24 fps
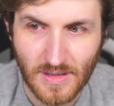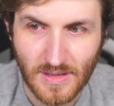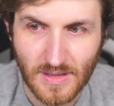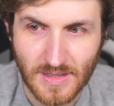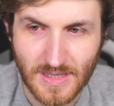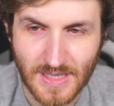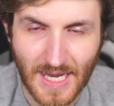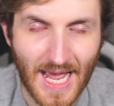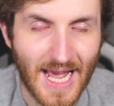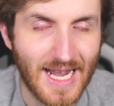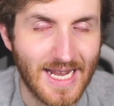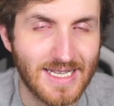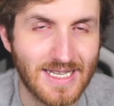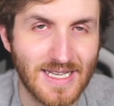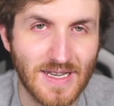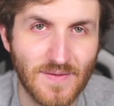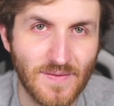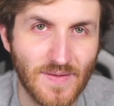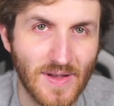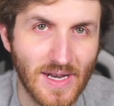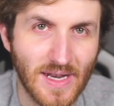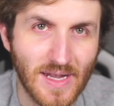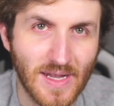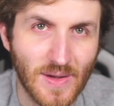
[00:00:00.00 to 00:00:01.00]
to Aston
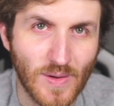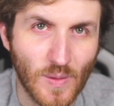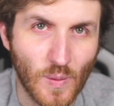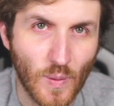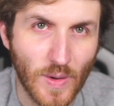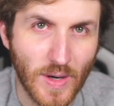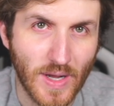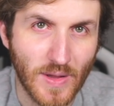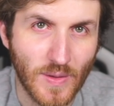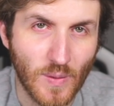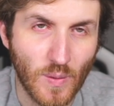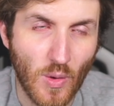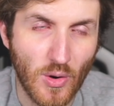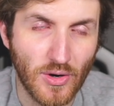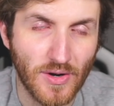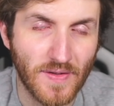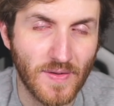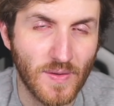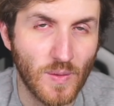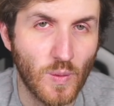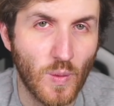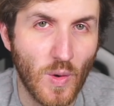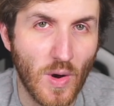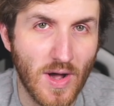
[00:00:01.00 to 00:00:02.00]
Villa with one of
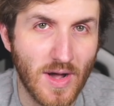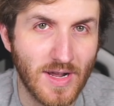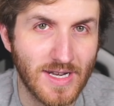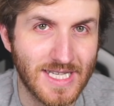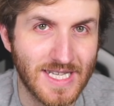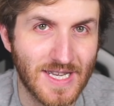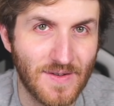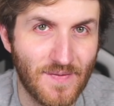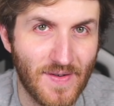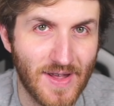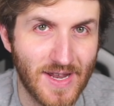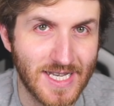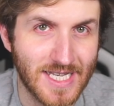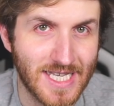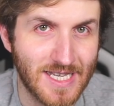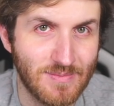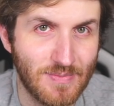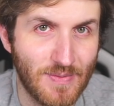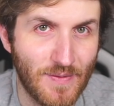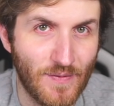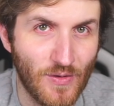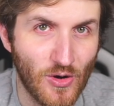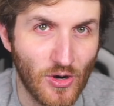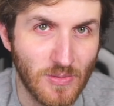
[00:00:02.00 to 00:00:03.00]
the worst defensive
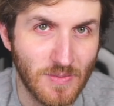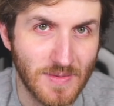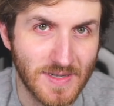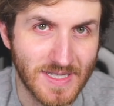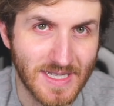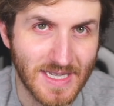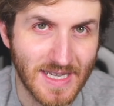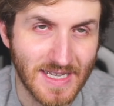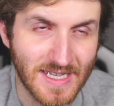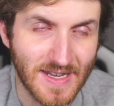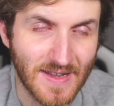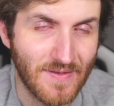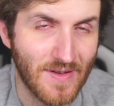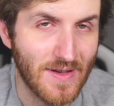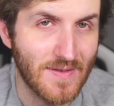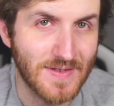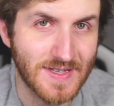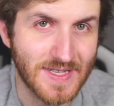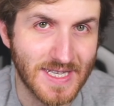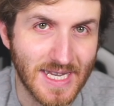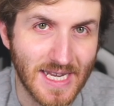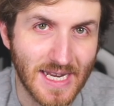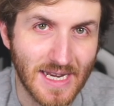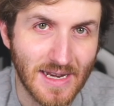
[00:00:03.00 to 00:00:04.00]
performances I've ever
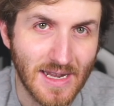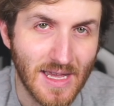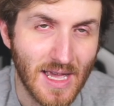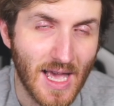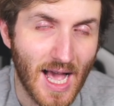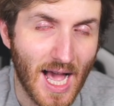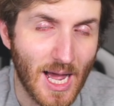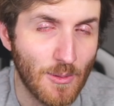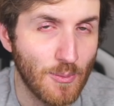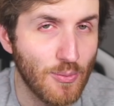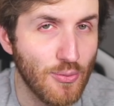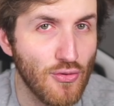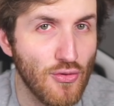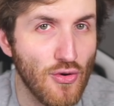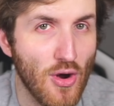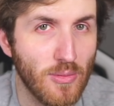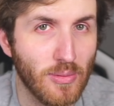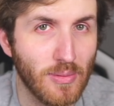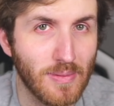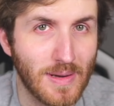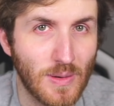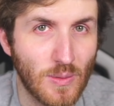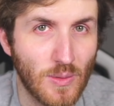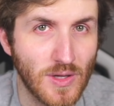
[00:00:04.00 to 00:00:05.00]
seen and
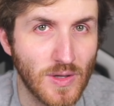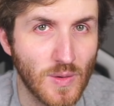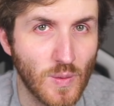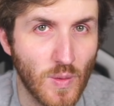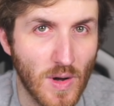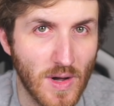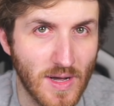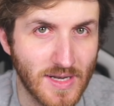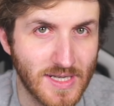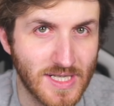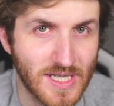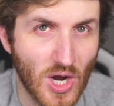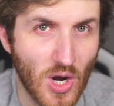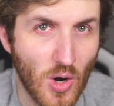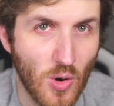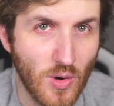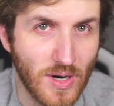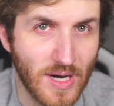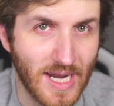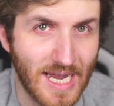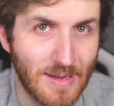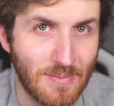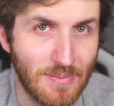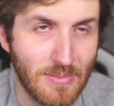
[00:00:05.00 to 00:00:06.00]
probably one of the worst
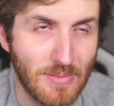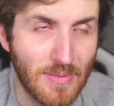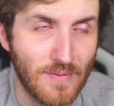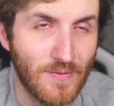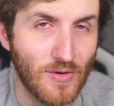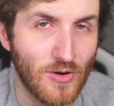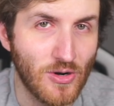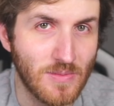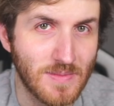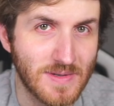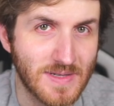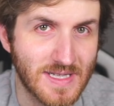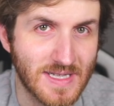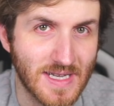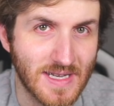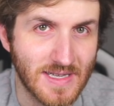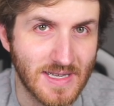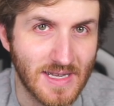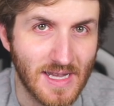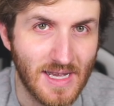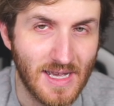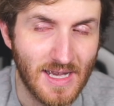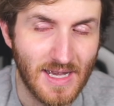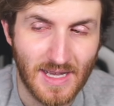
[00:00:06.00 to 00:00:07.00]
goalkeeping performances
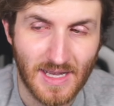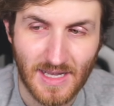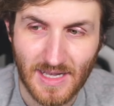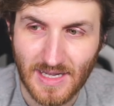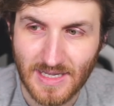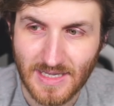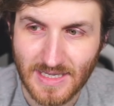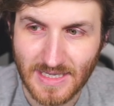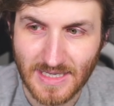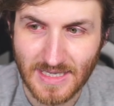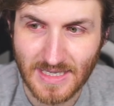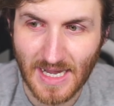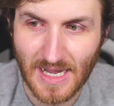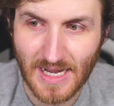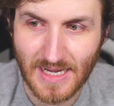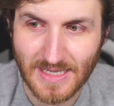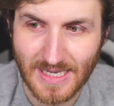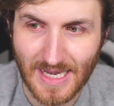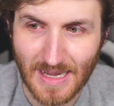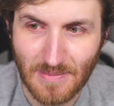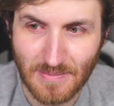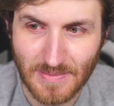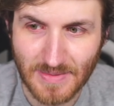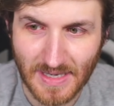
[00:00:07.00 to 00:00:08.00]
since I
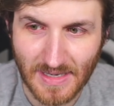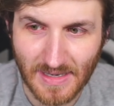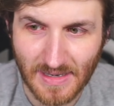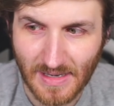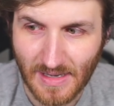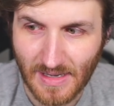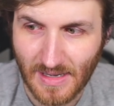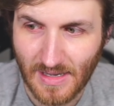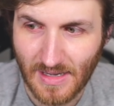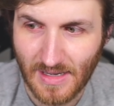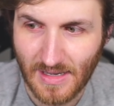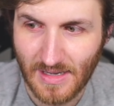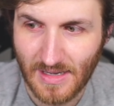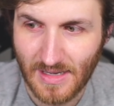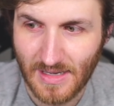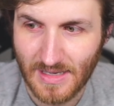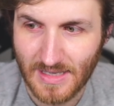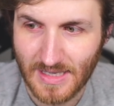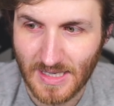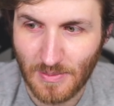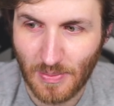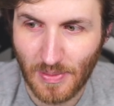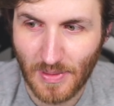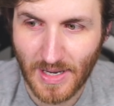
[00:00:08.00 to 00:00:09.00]
attempted
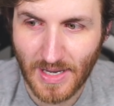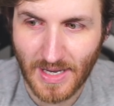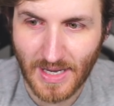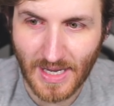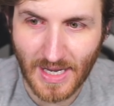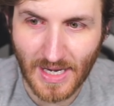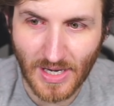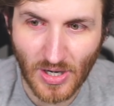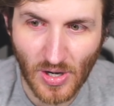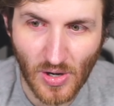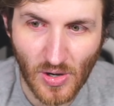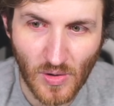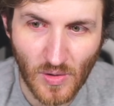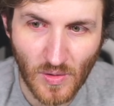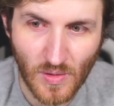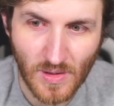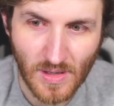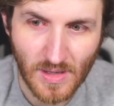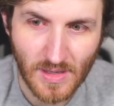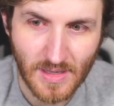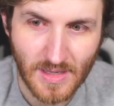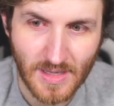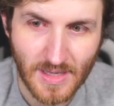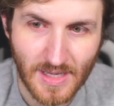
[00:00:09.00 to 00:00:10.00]
to play in
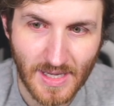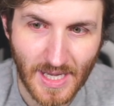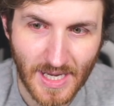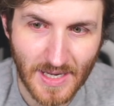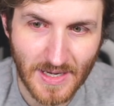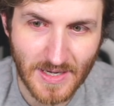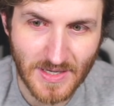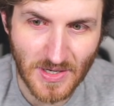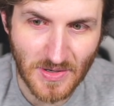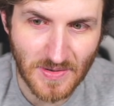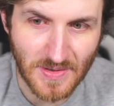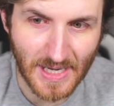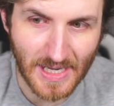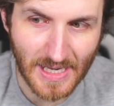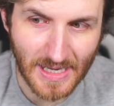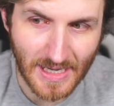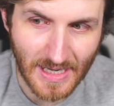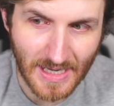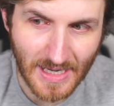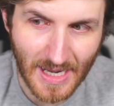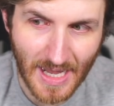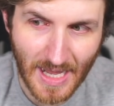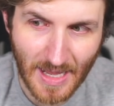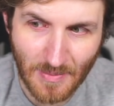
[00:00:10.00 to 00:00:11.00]
goal in a Sunday
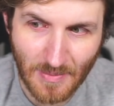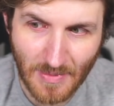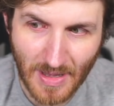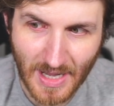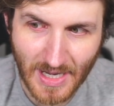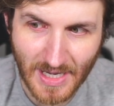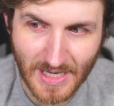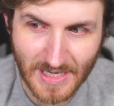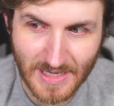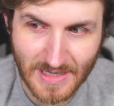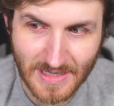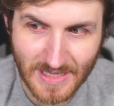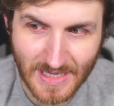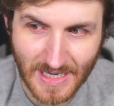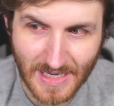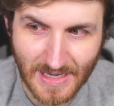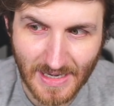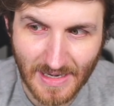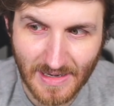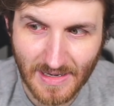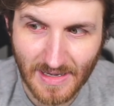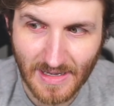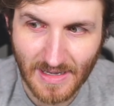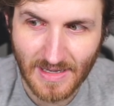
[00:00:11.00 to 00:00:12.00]
league game and
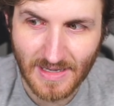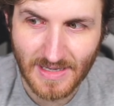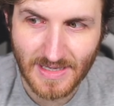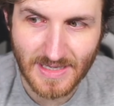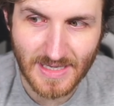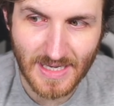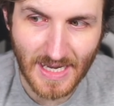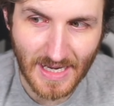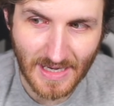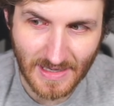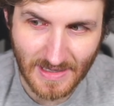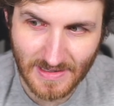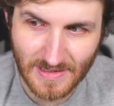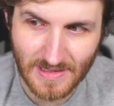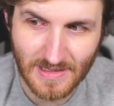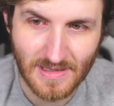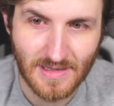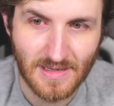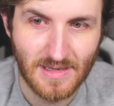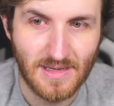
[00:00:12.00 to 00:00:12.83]
conceded 6.